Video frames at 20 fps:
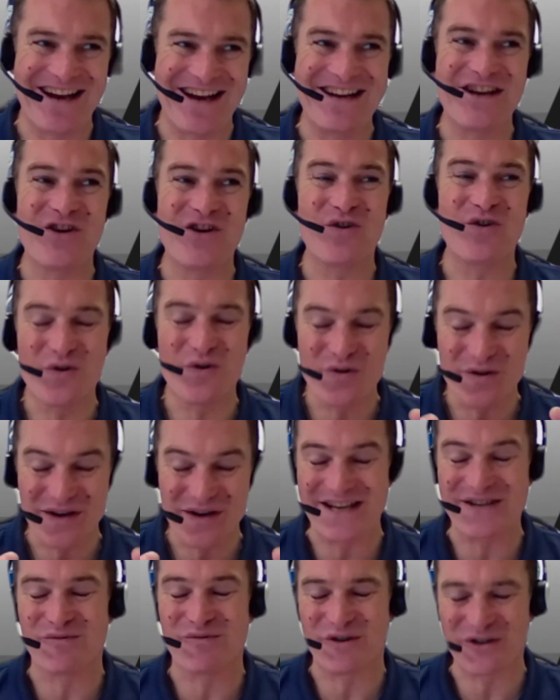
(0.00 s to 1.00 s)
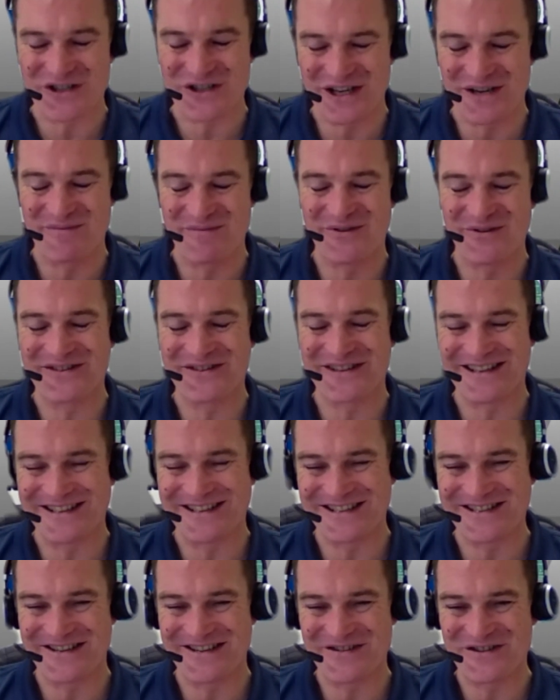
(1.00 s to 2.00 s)
it all gets washed up onto the
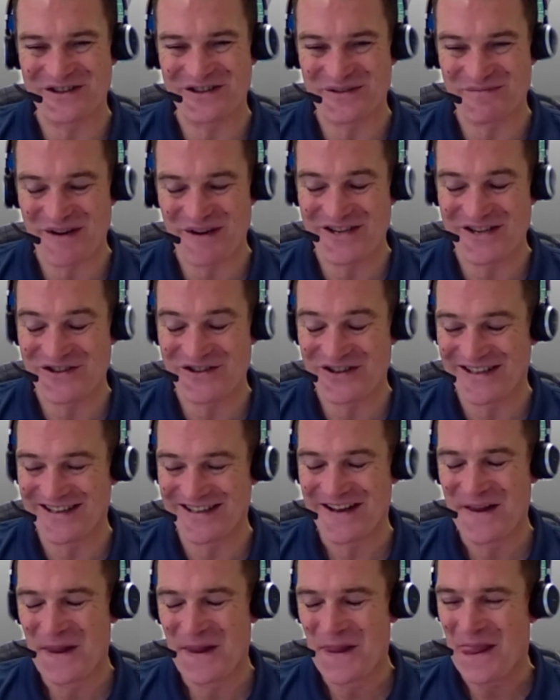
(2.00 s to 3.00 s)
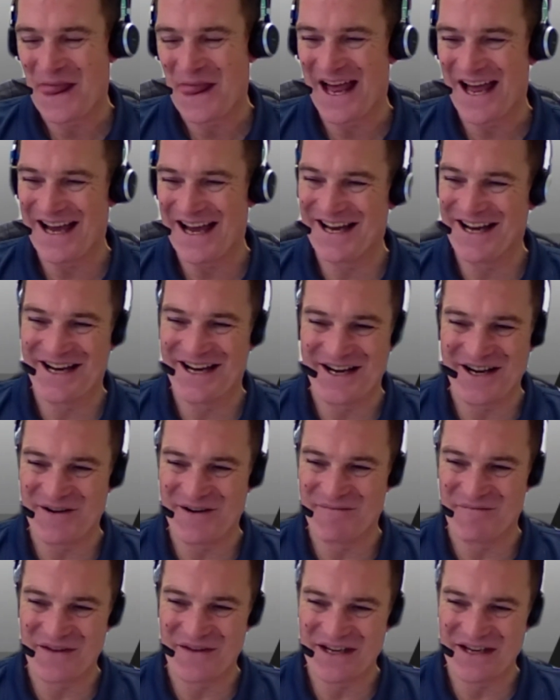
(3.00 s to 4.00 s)
steering suspension.
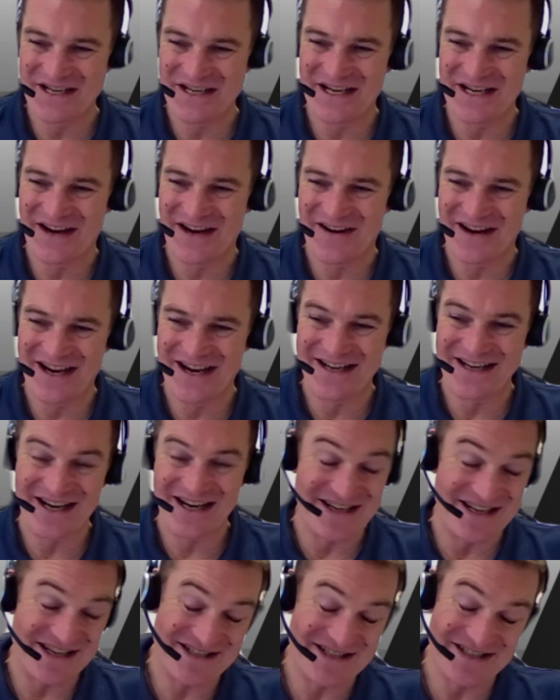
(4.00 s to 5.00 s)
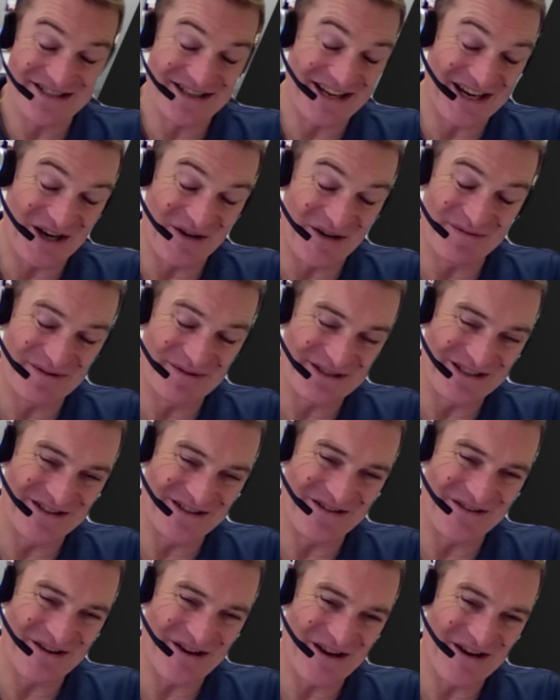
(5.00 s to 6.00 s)
And it doesn't help.
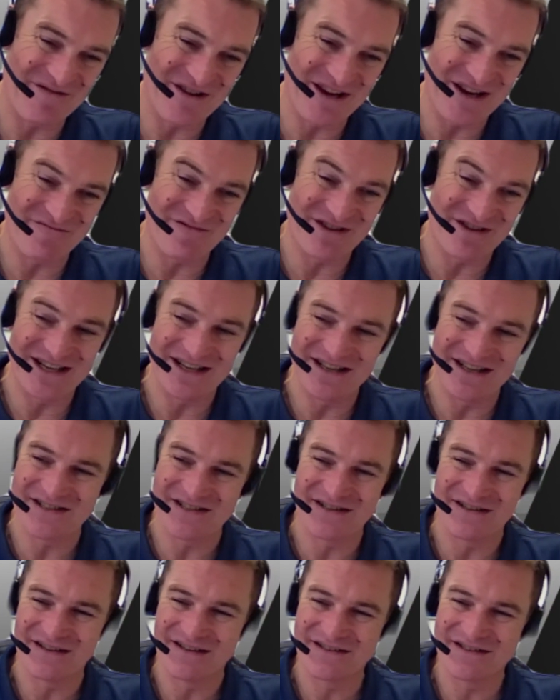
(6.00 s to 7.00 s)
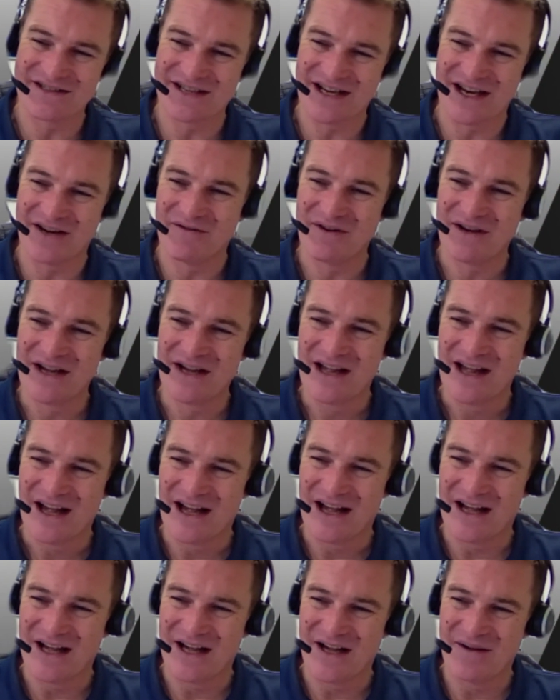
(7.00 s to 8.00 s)
It really doesn't. So
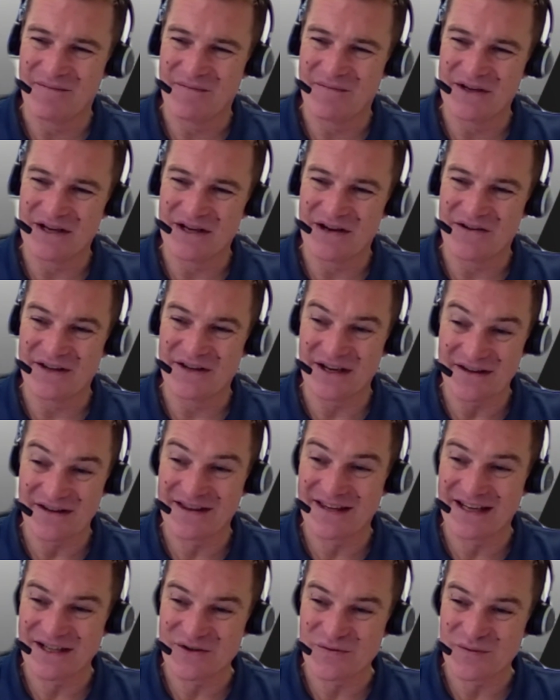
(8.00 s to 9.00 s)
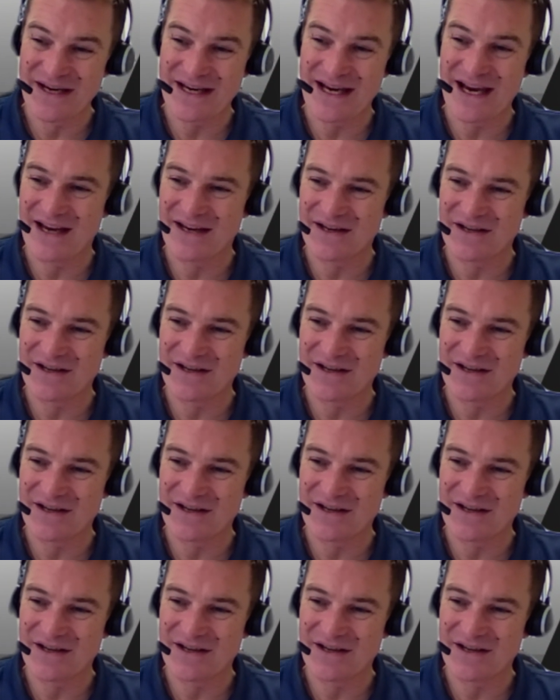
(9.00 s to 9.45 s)
the other things we get